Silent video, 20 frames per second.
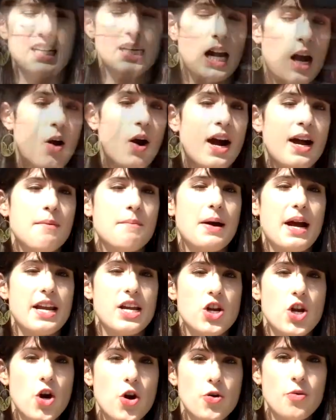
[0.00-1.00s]
Now, I am by
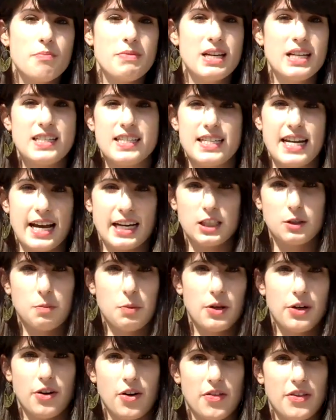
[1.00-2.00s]
no means an
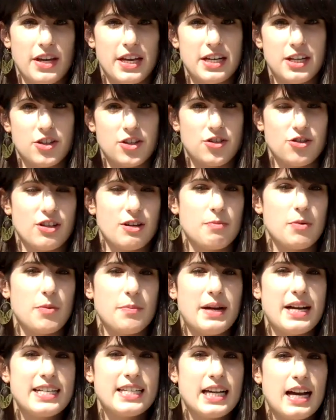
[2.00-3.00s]
expert on the industry,
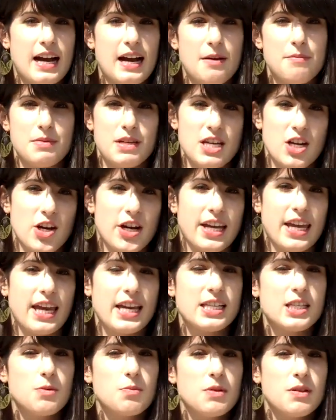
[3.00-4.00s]
but my time here at
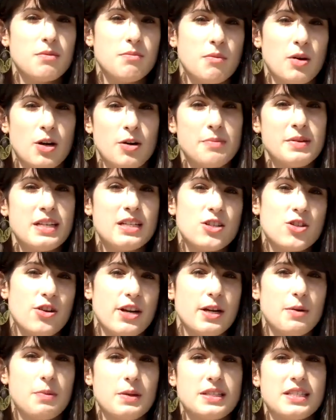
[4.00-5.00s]

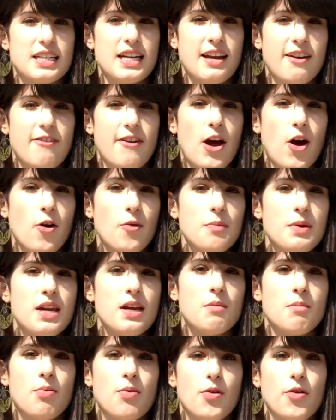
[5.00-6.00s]
GatesmanMarmionDrake+dave helped
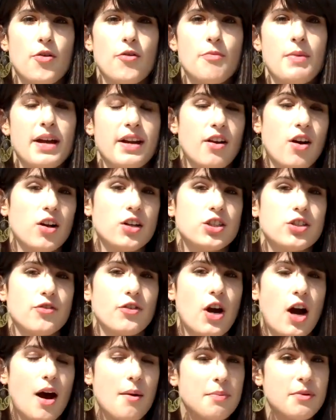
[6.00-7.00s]
me improve my knowledge
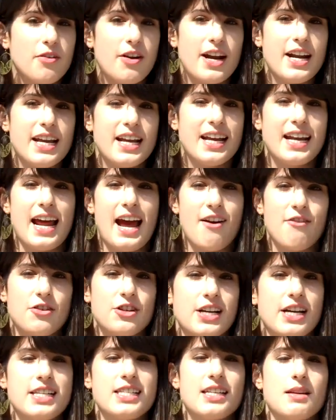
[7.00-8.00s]
of copywriting and
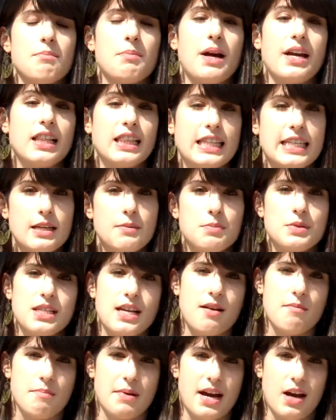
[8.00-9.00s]
advertising by leaps
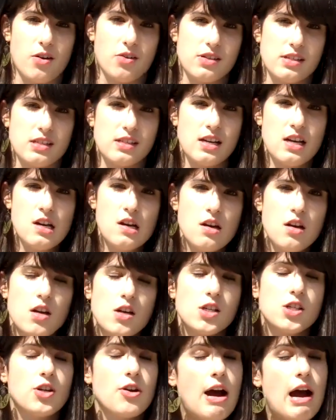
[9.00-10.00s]
and bounds.
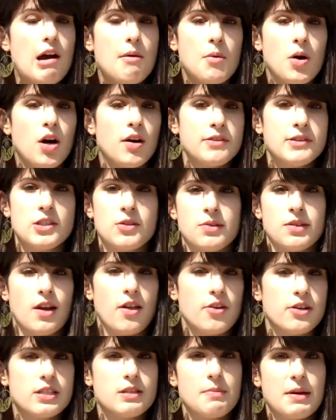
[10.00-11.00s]
So now I'm off to
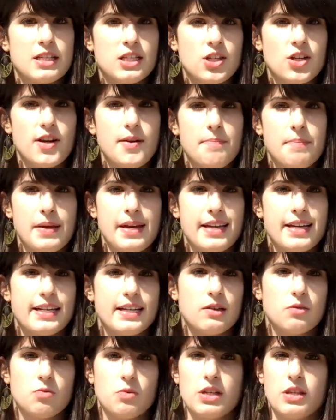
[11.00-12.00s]
another semester at Pitt
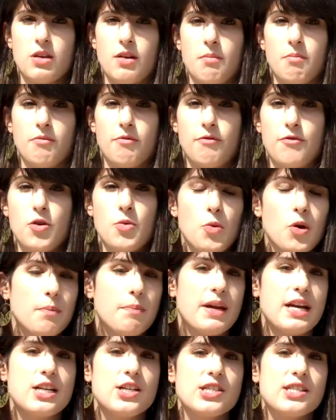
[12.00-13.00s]
with a few more
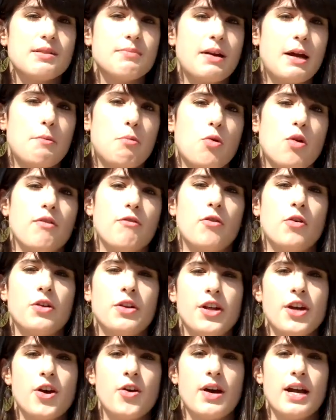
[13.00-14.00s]
pages in my
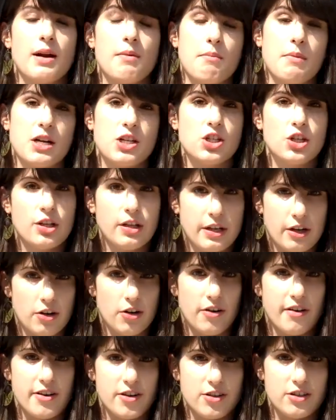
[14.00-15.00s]
portfolio and a much
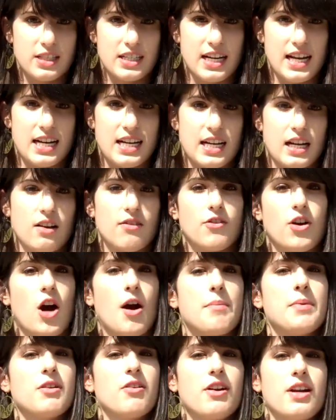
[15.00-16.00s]
clearer understanding of
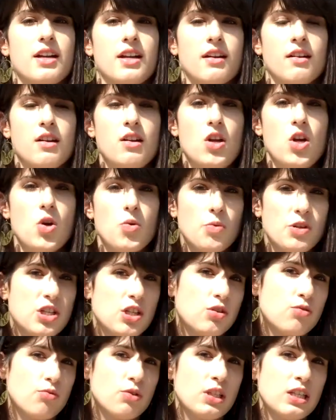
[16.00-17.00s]
copywriting, which
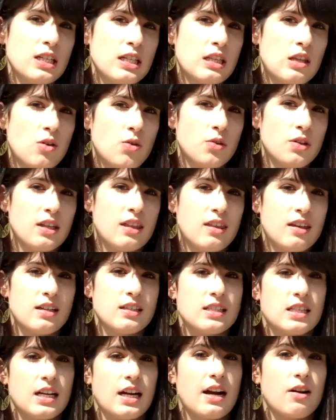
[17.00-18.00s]
is really the only
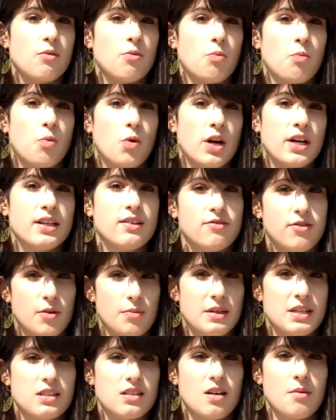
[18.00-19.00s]
things that I wanted
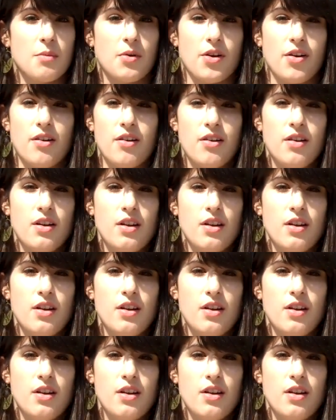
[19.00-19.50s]
from this summer.